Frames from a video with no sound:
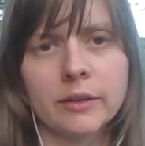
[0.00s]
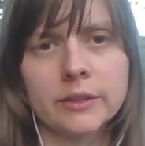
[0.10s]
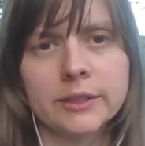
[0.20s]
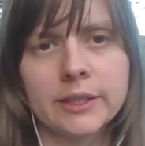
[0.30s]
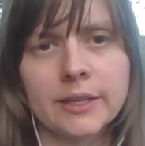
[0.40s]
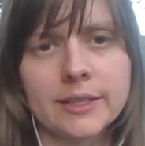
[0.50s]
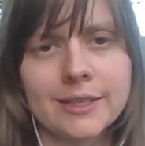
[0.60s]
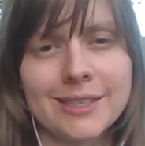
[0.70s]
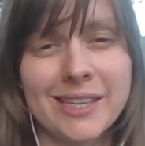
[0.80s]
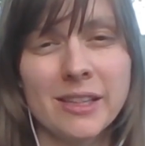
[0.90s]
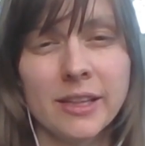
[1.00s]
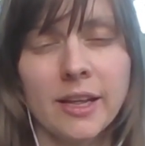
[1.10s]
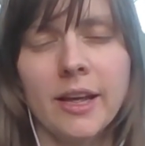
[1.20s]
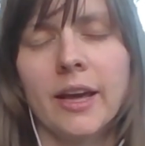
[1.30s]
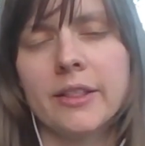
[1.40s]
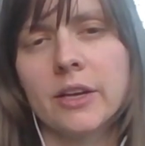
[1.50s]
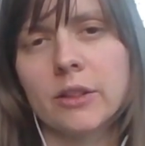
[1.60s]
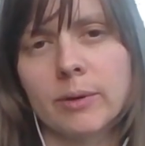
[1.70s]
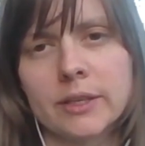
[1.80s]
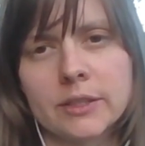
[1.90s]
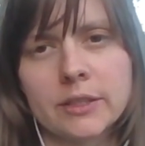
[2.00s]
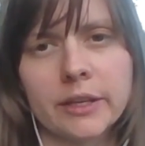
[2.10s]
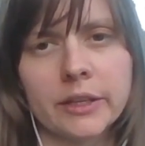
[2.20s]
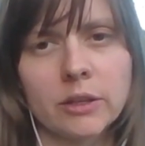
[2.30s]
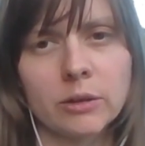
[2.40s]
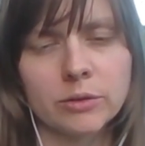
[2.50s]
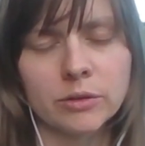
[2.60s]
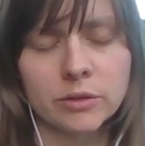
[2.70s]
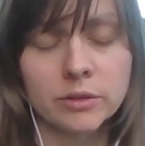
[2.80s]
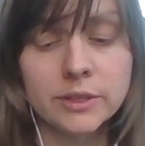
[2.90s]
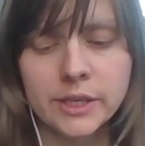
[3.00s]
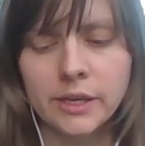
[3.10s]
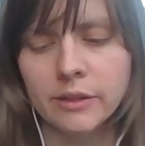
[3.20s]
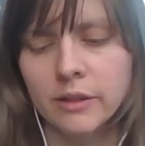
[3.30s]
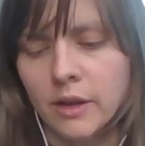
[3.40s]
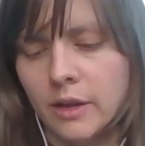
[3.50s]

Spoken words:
set teeth and the other one has slightly closer teeth.